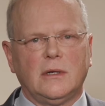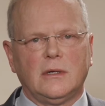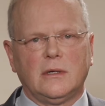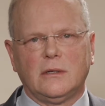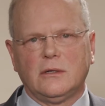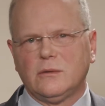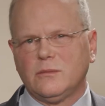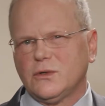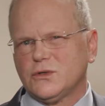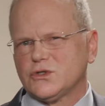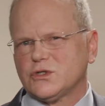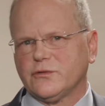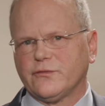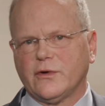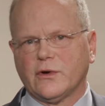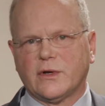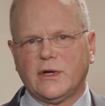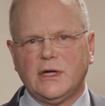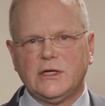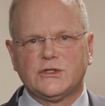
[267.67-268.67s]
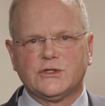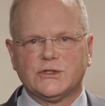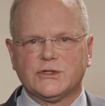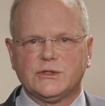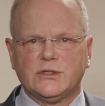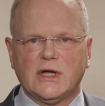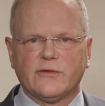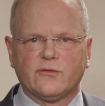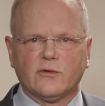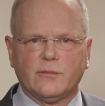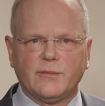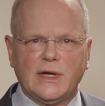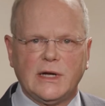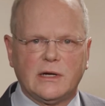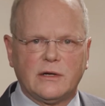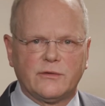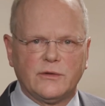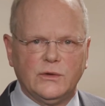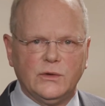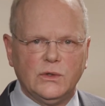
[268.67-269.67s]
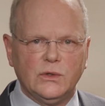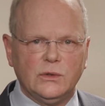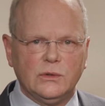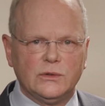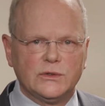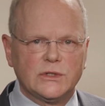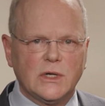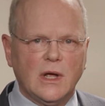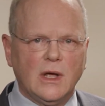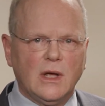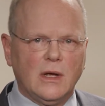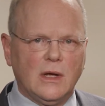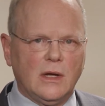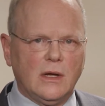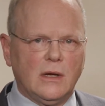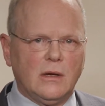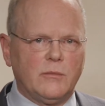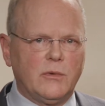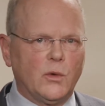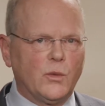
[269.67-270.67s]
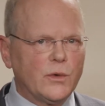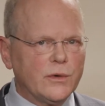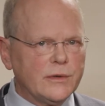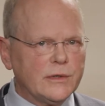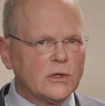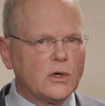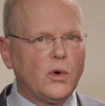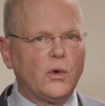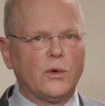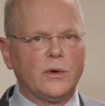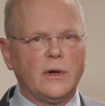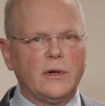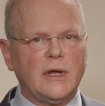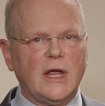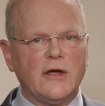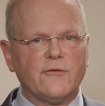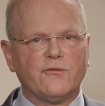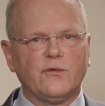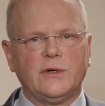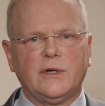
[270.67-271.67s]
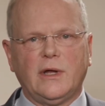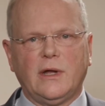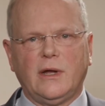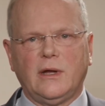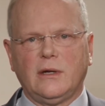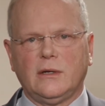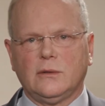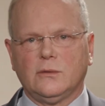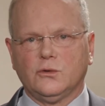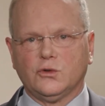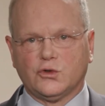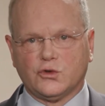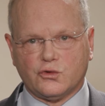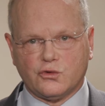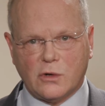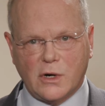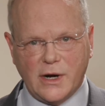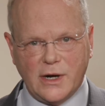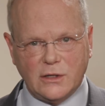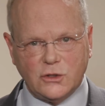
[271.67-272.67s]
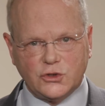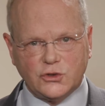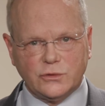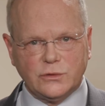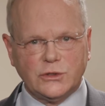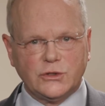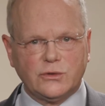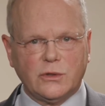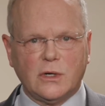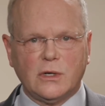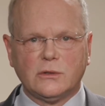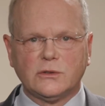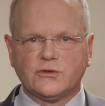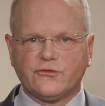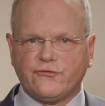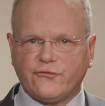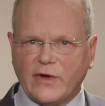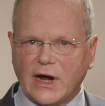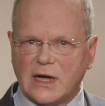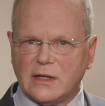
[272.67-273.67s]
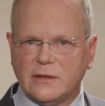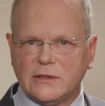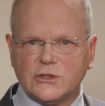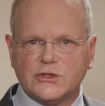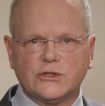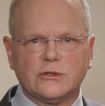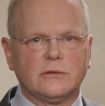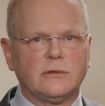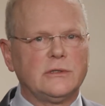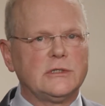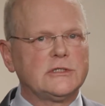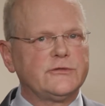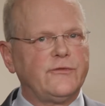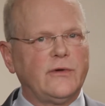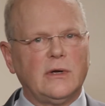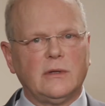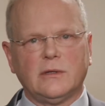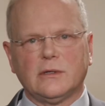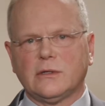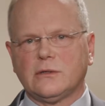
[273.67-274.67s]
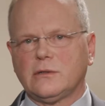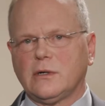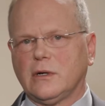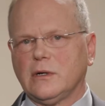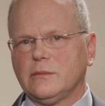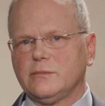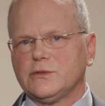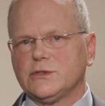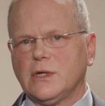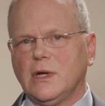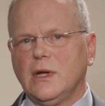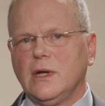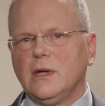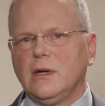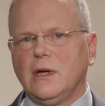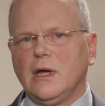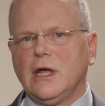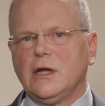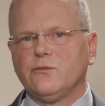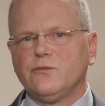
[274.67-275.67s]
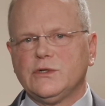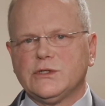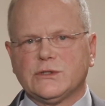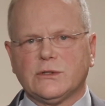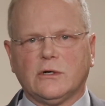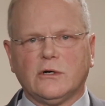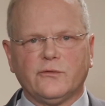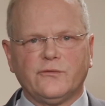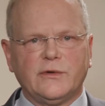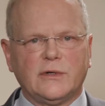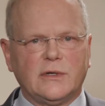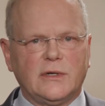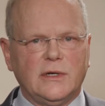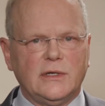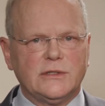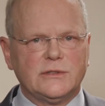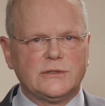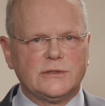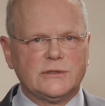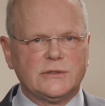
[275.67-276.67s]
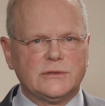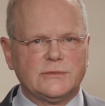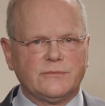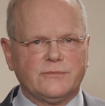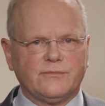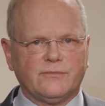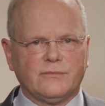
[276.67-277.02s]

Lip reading: Most of our cases never make the news, but we're in court every day, trying jury trials, filing serious violent crimes, and resolving cases.